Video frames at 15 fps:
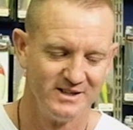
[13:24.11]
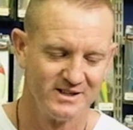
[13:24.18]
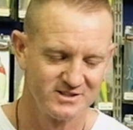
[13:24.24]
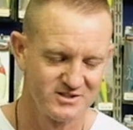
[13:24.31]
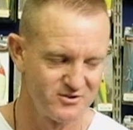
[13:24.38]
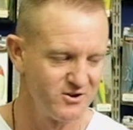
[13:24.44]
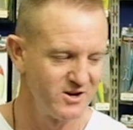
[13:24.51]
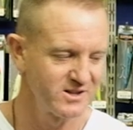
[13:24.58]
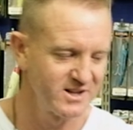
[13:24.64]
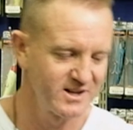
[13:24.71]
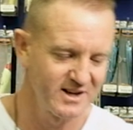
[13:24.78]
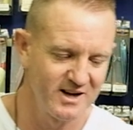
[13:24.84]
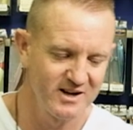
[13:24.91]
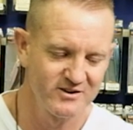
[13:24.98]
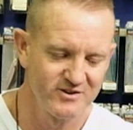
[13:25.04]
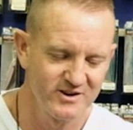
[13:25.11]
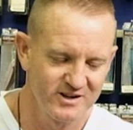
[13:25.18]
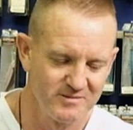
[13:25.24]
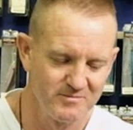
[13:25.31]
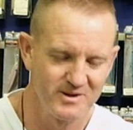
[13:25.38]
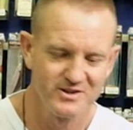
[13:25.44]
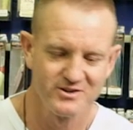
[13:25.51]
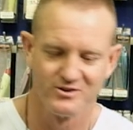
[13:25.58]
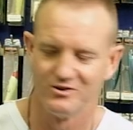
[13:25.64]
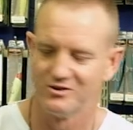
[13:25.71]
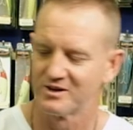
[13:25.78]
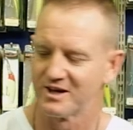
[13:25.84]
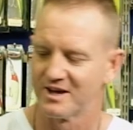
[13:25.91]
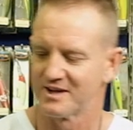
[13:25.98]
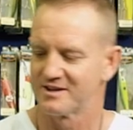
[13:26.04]
It's a rod that I'd recommend you
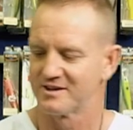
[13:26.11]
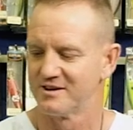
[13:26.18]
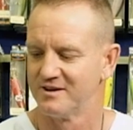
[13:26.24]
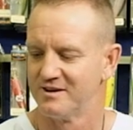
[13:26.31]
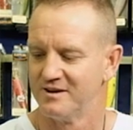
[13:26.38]
look at